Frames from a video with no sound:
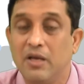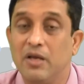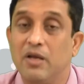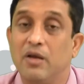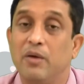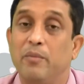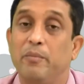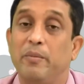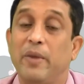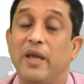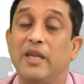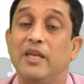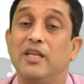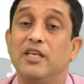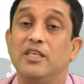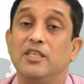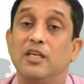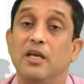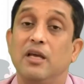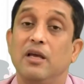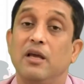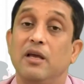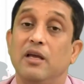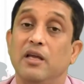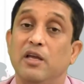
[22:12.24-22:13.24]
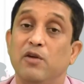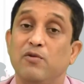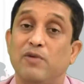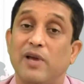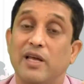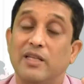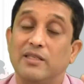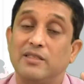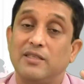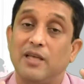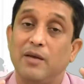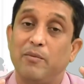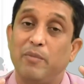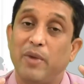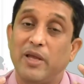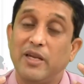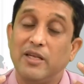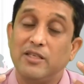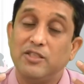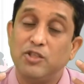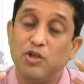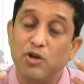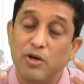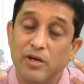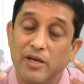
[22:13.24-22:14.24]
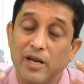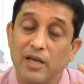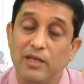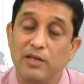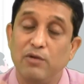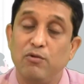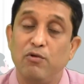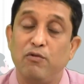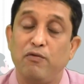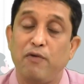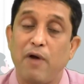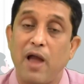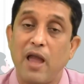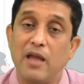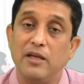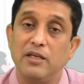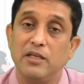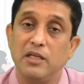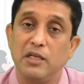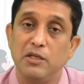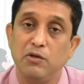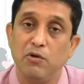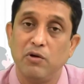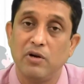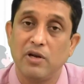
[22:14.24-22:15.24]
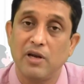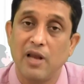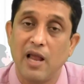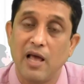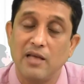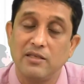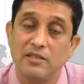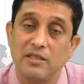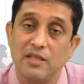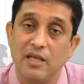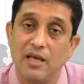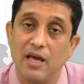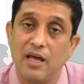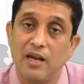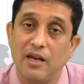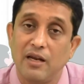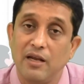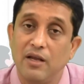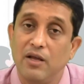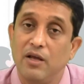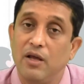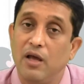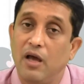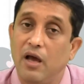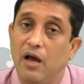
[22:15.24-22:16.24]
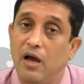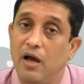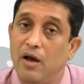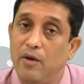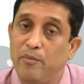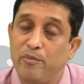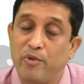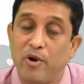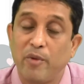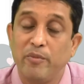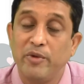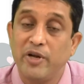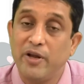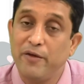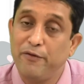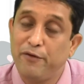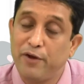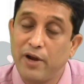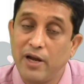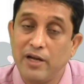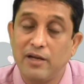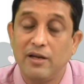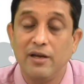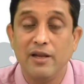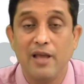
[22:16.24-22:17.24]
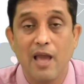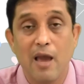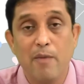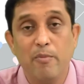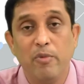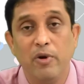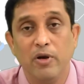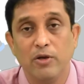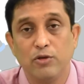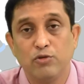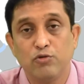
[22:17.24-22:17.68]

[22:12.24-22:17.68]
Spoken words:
Many, you can say, many children you will find in your class, they are from differently able.